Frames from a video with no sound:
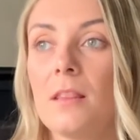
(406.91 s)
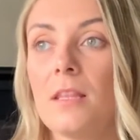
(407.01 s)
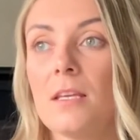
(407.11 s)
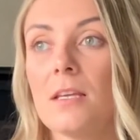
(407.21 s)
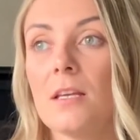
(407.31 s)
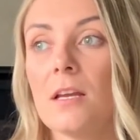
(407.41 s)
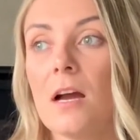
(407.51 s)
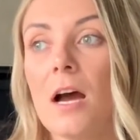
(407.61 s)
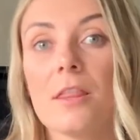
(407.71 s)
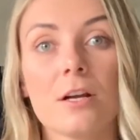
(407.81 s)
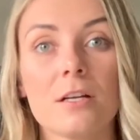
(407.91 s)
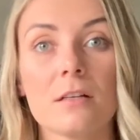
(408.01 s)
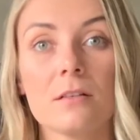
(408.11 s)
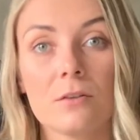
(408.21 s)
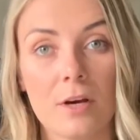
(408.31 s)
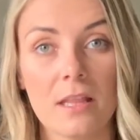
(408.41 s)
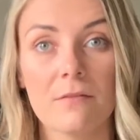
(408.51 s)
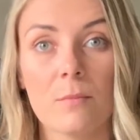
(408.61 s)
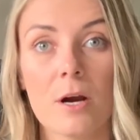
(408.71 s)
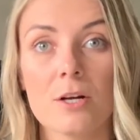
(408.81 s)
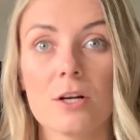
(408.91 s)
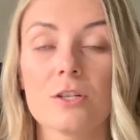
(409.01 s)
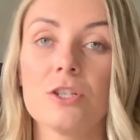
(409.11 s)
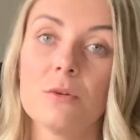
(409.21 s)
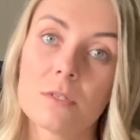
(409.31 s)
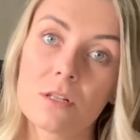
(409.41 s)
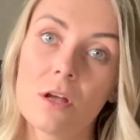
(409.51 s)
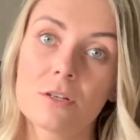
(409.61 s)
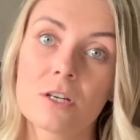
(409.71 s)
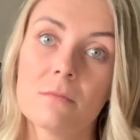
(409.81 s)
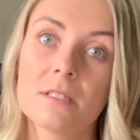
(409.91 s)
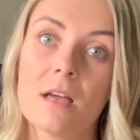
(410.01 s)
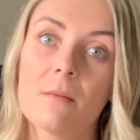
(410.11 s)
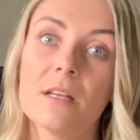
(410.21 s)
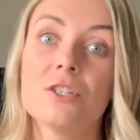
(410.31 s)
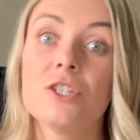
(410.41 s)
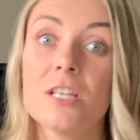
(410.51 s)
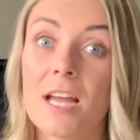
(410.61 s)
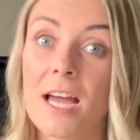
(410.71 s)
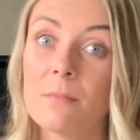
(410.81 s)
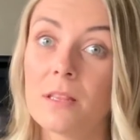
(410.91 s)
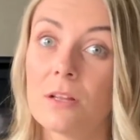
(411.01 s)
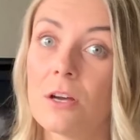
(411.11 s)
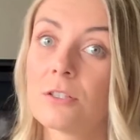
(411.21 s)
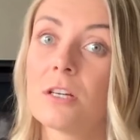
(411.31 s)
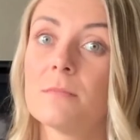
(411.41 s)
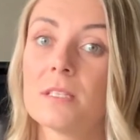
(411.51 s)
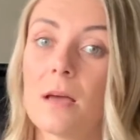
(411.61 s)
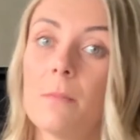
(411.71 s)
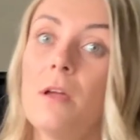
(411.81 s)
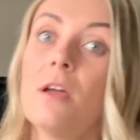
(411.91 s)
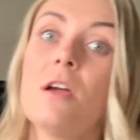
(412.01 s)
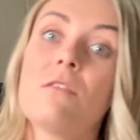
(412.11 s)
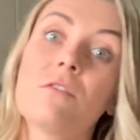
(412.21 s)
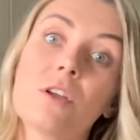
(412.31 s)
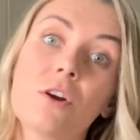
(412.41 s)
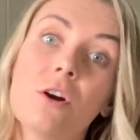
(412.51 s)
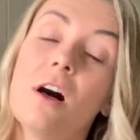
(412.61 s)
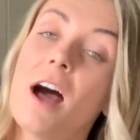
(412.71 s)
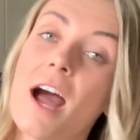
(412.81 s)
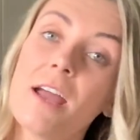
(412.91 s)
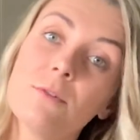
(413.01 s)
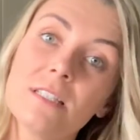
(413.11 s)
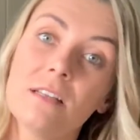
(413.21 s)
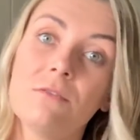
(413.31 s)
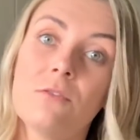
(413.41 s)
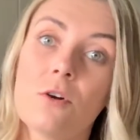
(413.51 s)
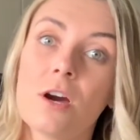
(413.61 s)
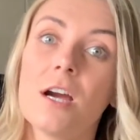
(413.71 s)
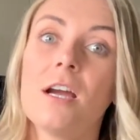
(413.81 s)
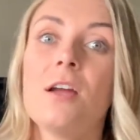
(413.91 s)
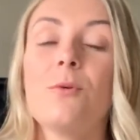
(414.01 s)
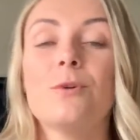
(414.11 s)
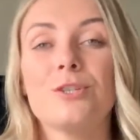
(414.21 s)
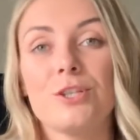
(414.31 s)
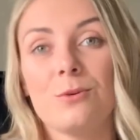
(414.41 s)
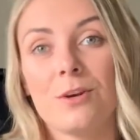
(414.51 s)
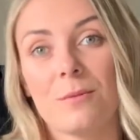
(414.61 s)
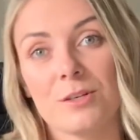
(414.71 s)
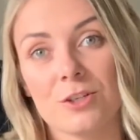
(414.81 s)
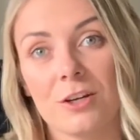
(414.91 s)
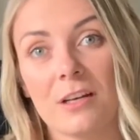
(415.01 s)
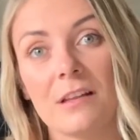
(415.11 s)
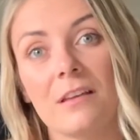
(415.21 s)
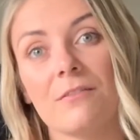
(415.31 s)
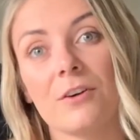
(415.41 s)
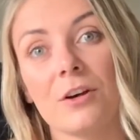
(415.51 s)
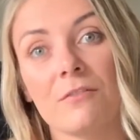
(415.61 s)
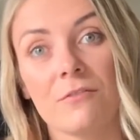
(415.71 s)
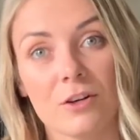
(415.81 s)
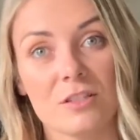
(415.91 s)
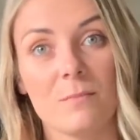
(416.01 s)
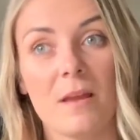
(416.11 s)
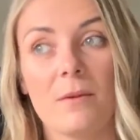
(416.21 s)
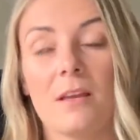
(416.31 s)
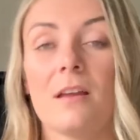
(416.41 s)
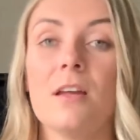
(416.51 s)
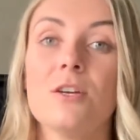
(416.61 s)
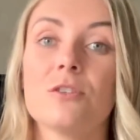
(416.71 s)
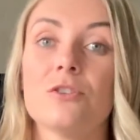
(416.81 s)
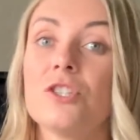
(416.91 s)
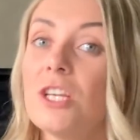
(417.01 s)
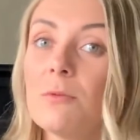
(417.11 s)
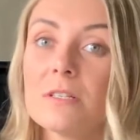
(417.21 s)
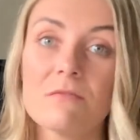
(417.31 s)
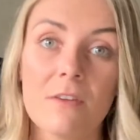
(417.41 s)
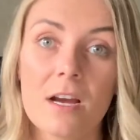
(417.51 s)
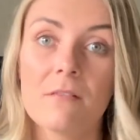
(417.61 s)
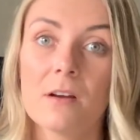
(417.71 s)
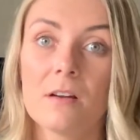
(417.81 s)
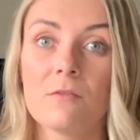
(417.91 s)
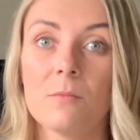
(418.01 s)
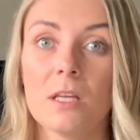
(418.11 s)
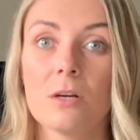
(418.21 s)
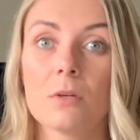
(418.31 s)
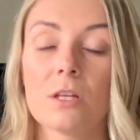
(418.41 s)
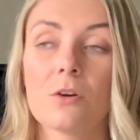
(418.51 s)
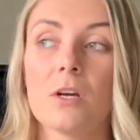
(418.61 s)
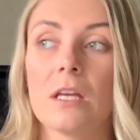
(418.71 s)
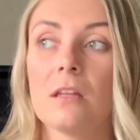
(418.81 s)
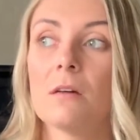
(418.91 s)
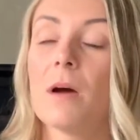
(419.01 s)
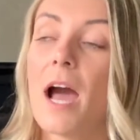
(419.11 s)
The other grade level partner, she was a long-term sub, and she had been the long-term sub for the girl I was in for when she went on maternity leave for her first baby. So she was very, very familiar with the curriculum.